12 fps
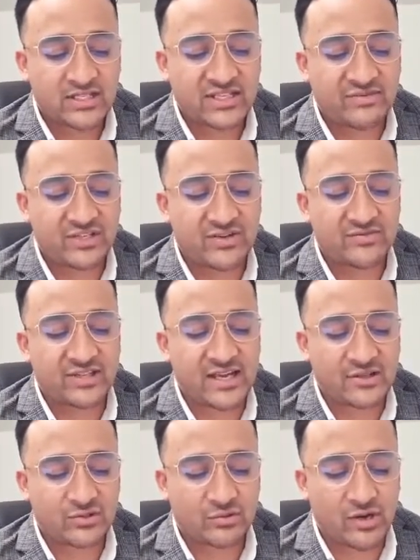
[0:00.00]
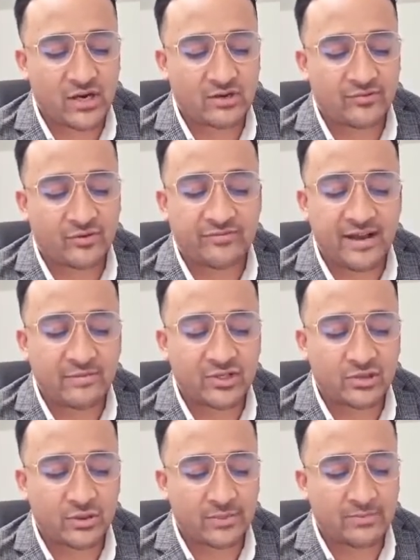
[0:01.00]
77,300 for
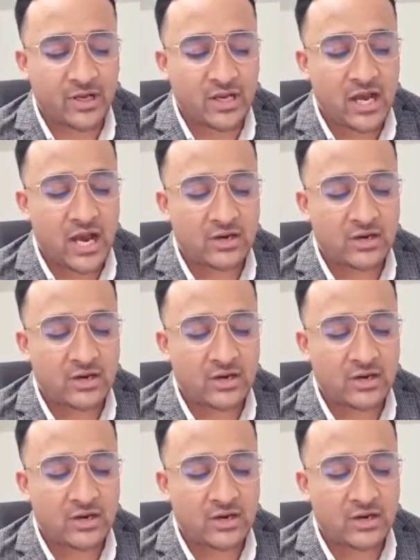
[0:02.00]
family stream,